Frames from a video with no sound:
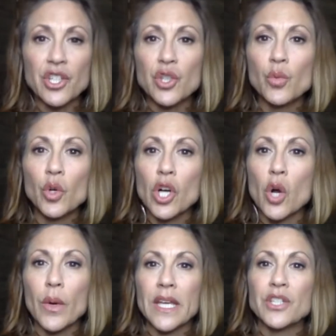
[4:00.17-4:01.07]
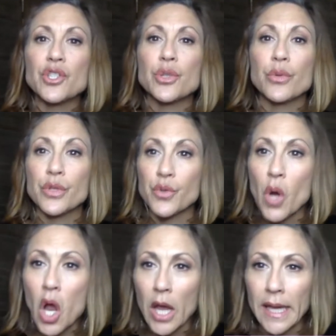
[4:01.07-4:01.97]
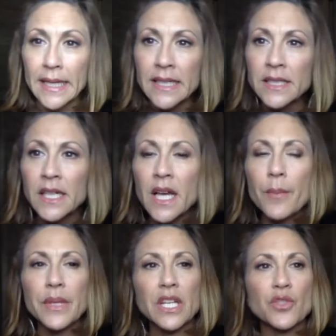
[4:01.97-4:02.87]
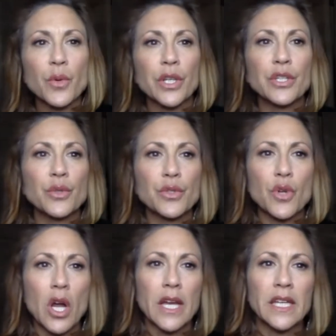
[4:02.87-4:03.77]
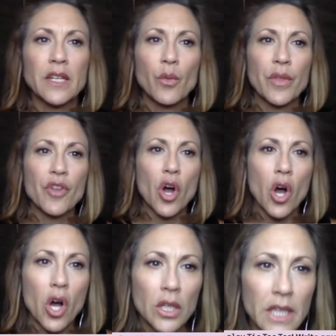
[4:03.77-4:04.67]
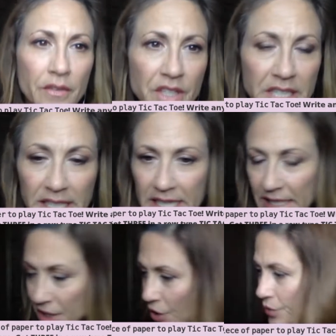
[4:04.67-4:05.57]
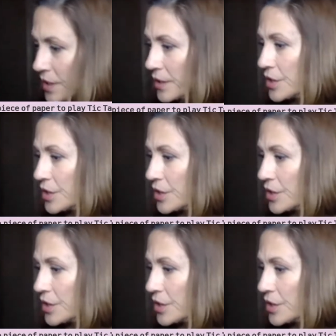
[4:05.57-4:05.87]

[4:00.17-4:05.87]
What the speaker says: you will go into the drawing because we're going to do a drawing with all of the tic-tac-toes.